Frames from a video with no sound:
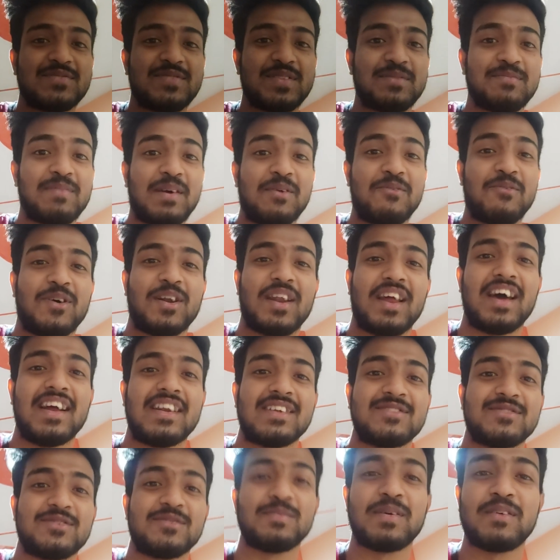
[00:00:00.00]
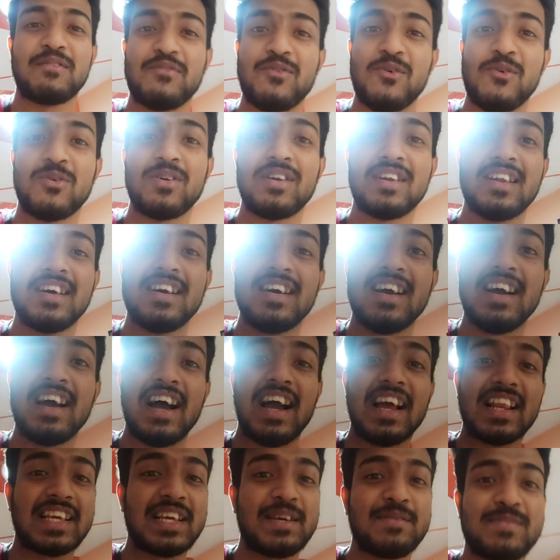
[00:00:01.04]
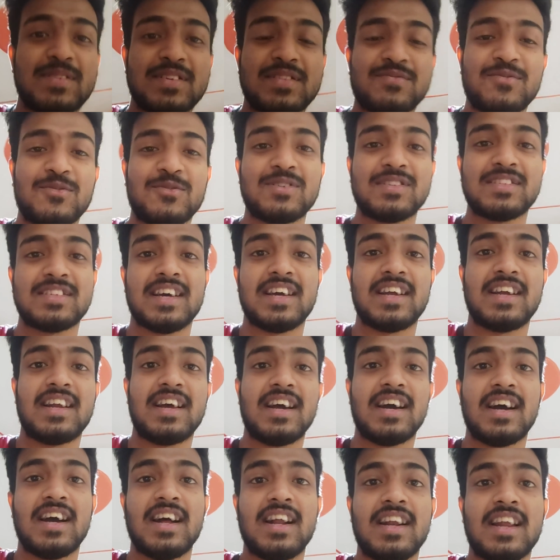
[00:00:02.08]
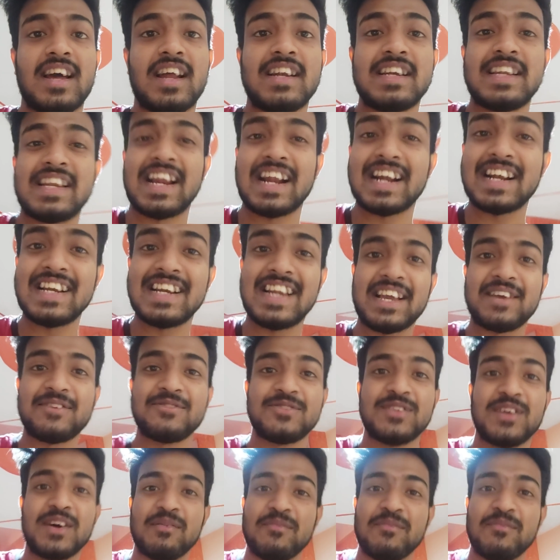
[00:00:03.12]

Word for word: with my one hand. So my phone, I'll keep this phone aside, and I'll directly take you to the